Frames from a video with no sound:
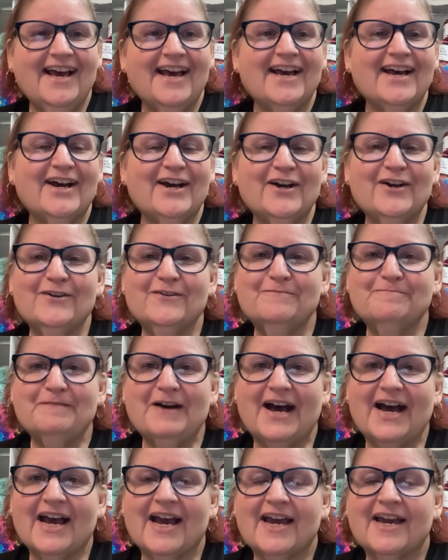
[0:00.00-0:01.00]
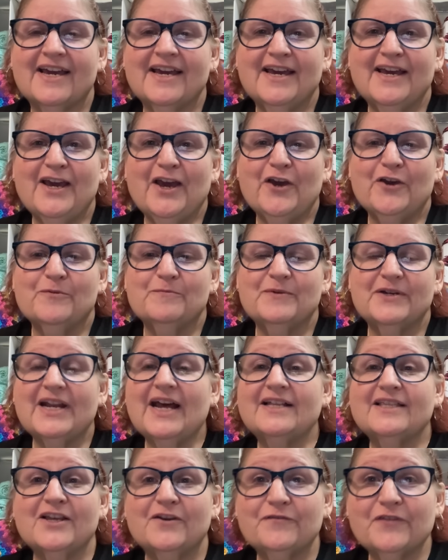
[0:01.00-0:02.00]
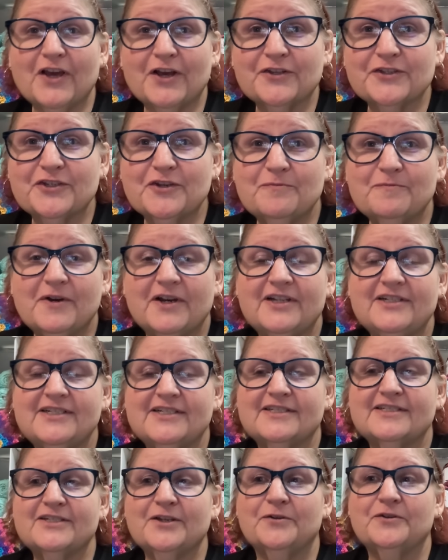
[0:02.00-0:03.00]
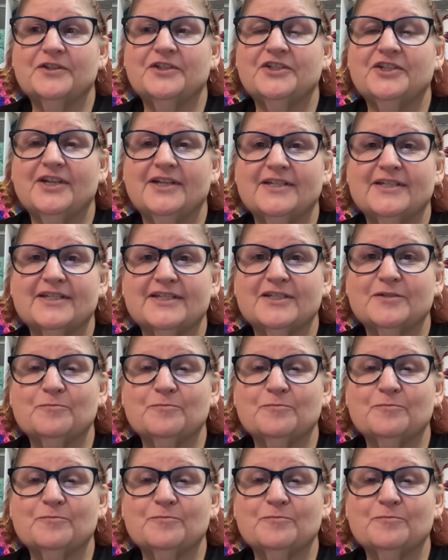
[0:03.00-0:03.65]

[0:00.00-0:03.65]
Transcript: Oh my. But I love y'all so much, and so does Jesus.